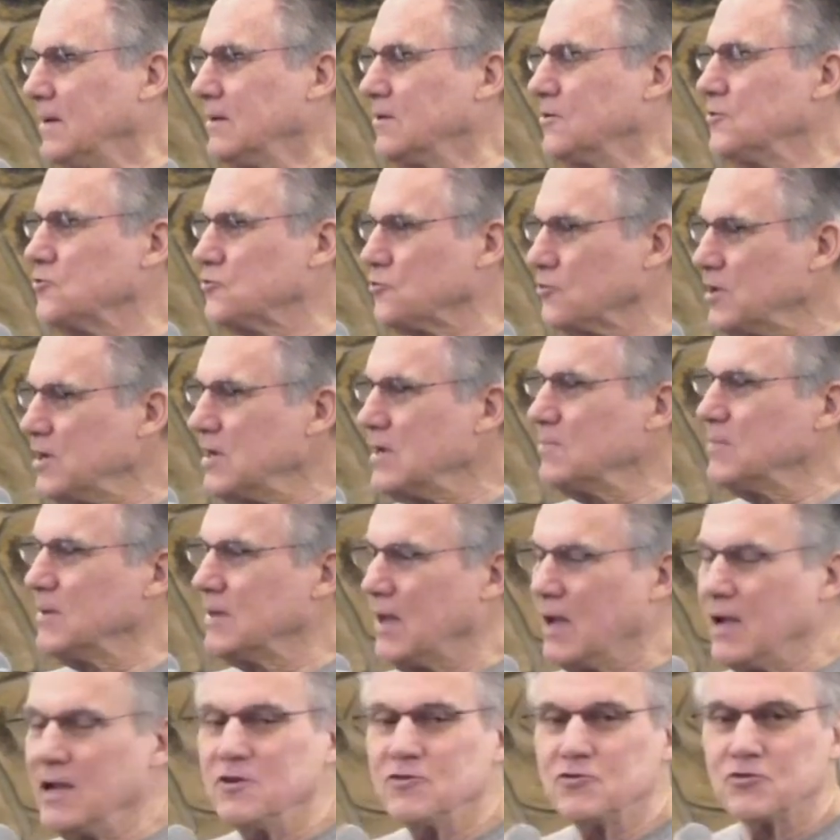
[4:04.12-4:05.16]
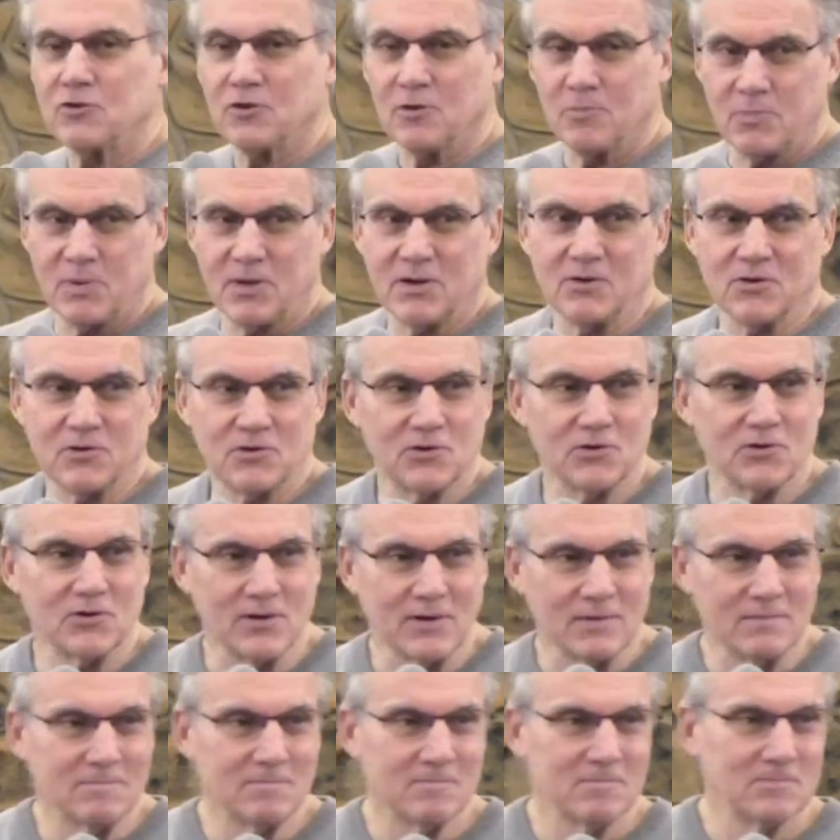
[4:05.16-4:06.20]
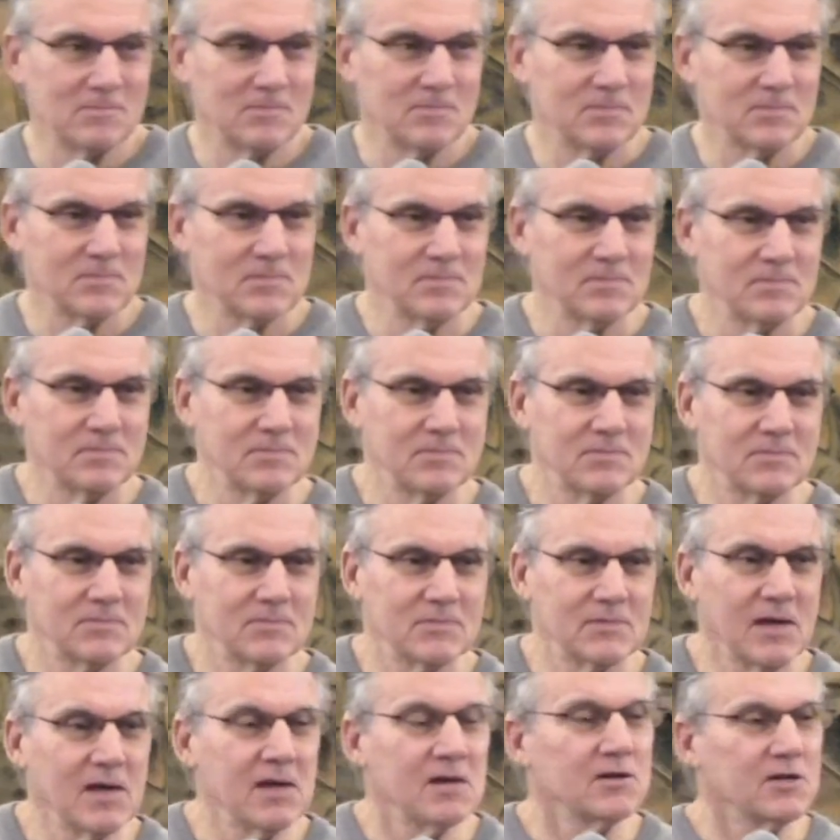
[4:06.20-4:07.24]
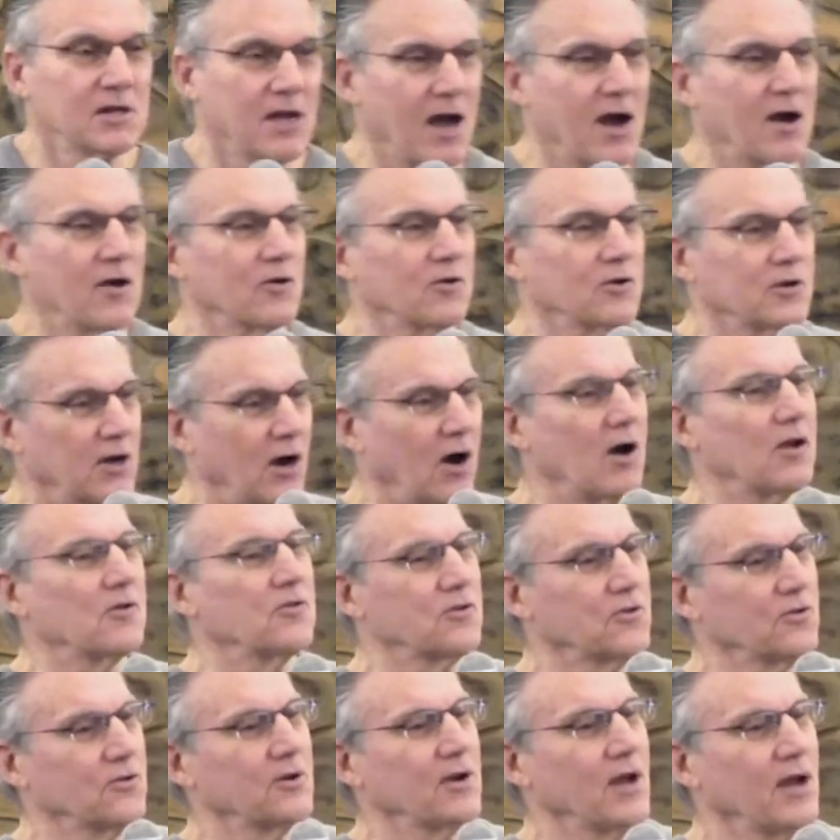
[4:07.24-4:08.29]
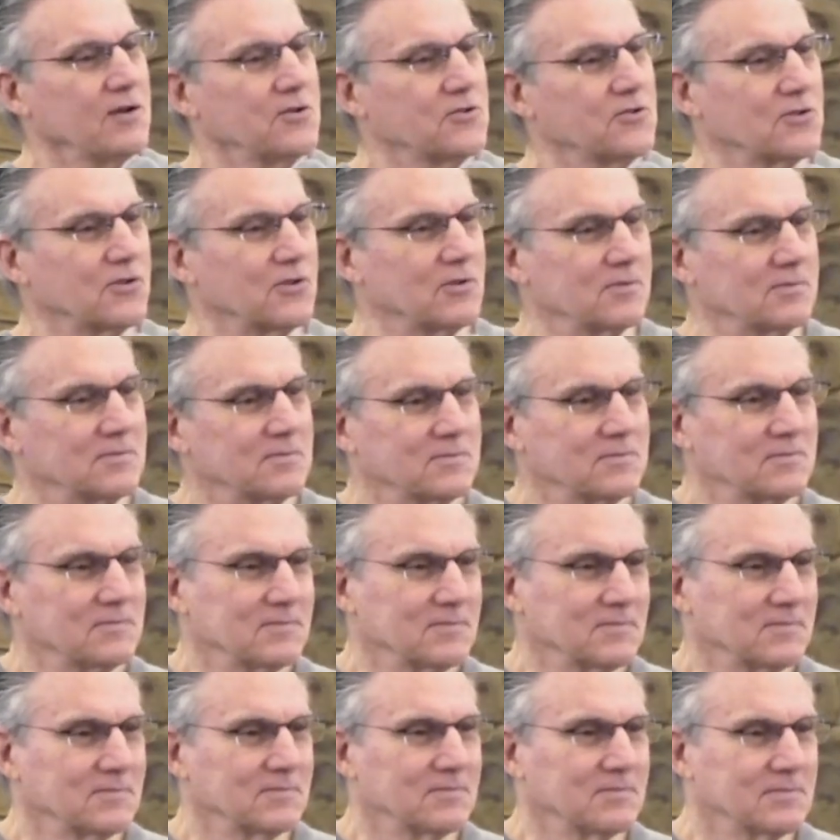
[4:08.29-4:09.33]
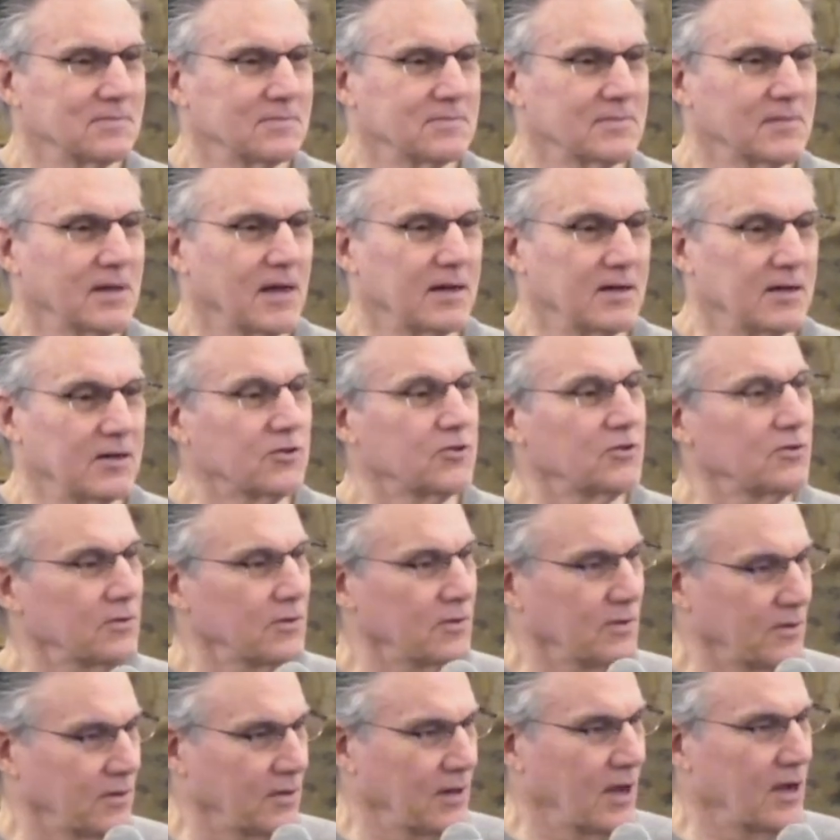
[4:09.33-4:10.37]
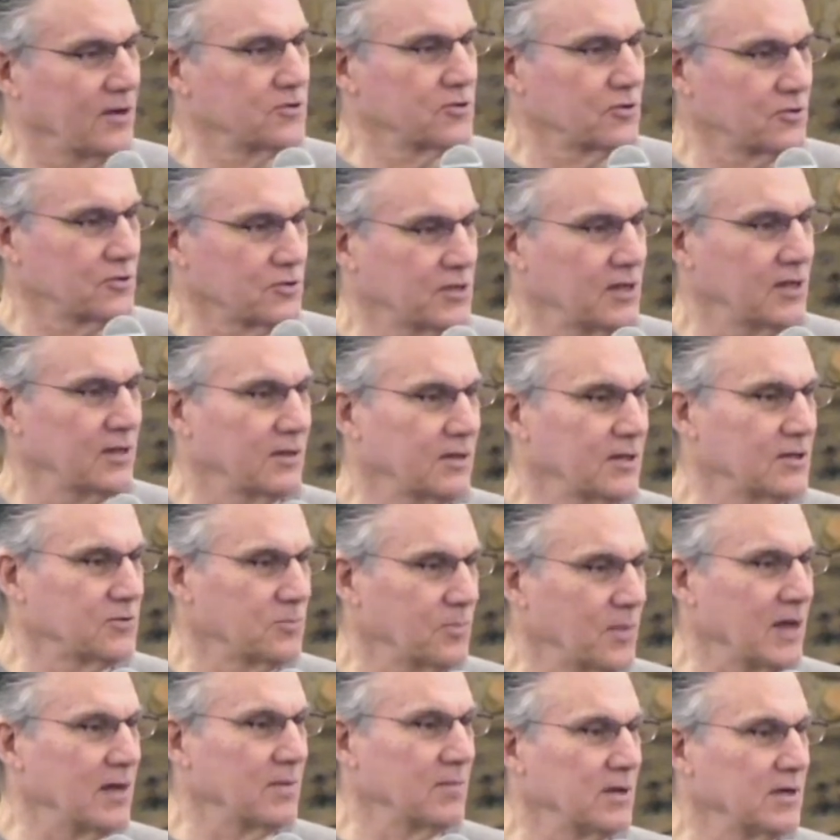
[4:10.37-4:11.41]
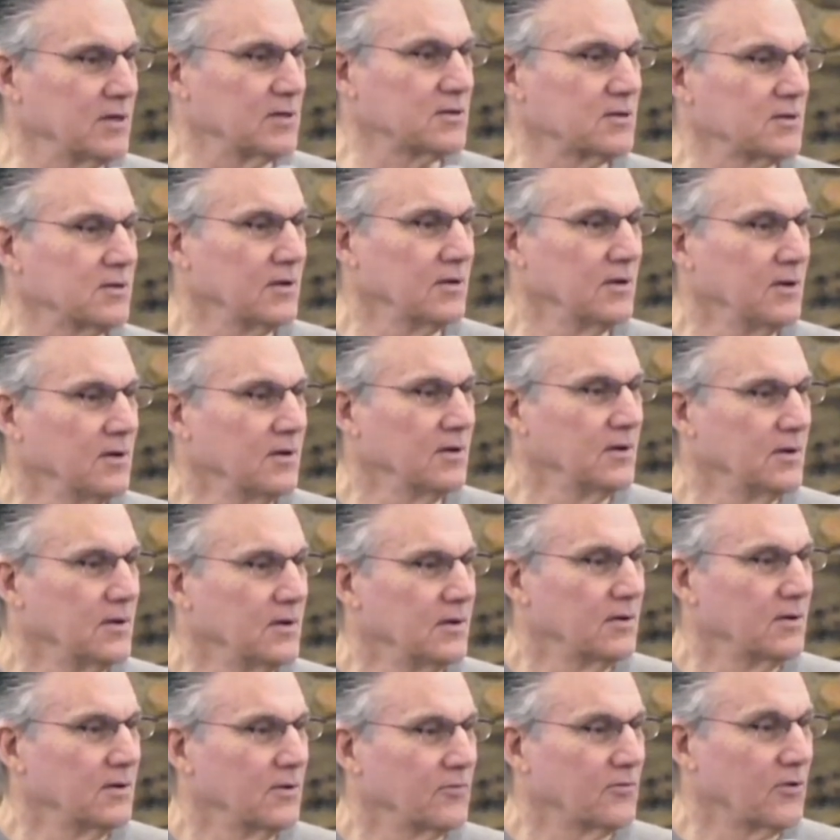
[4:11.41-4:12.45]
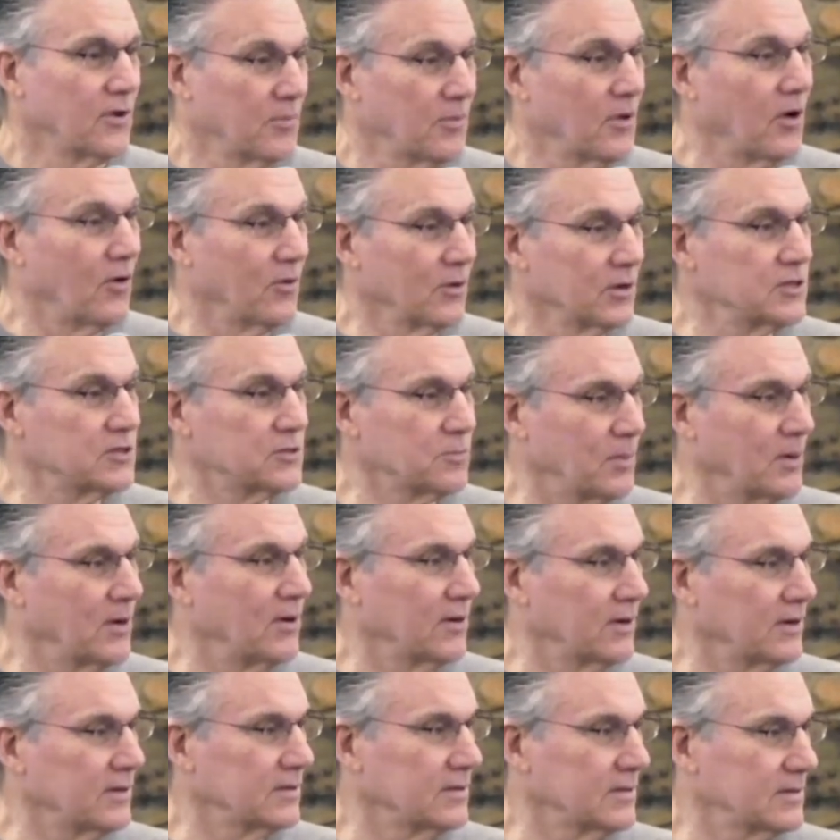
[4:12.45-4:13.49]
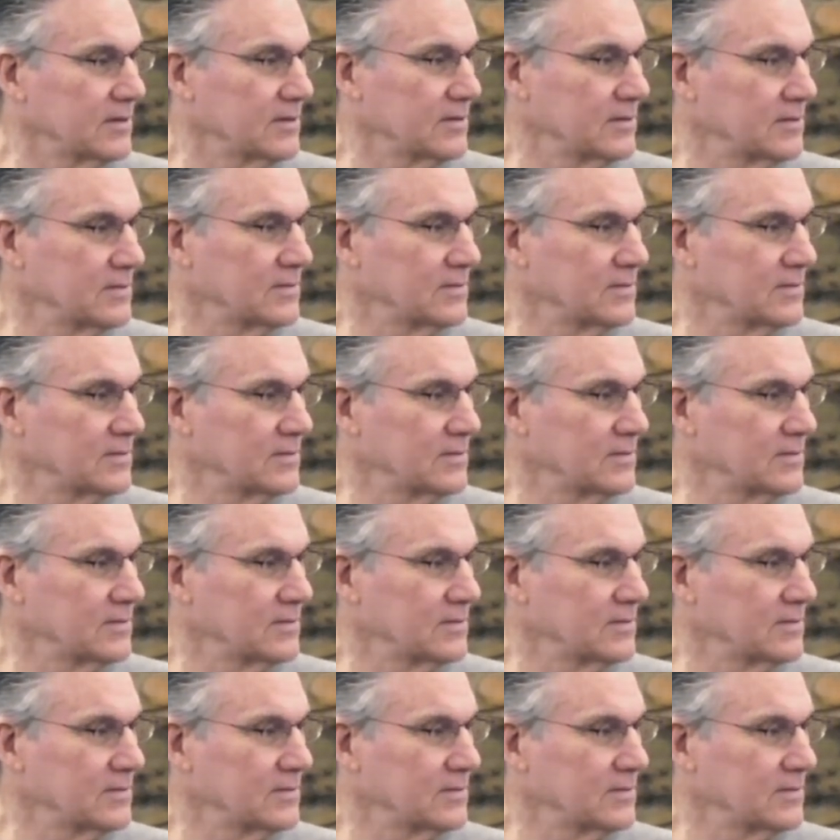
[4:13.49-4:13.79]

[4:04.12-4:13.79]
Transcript: in a dream, an angel appeared to him. He encountered God through an angel. And he, the angel said, This baby is from the Holy Spirit.